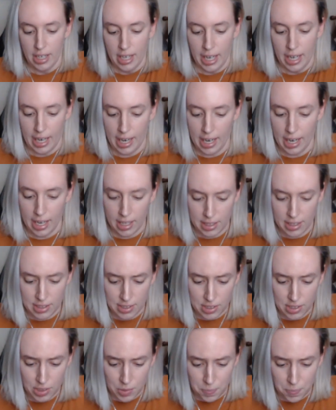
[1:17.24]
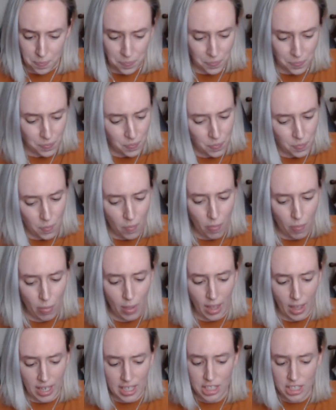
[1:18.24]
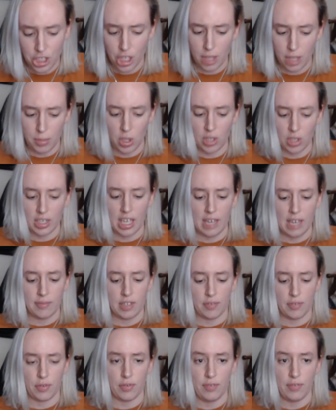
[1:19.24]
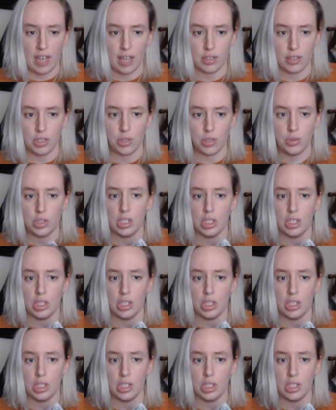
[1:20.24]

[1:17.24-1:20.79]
and each of them all gave different values.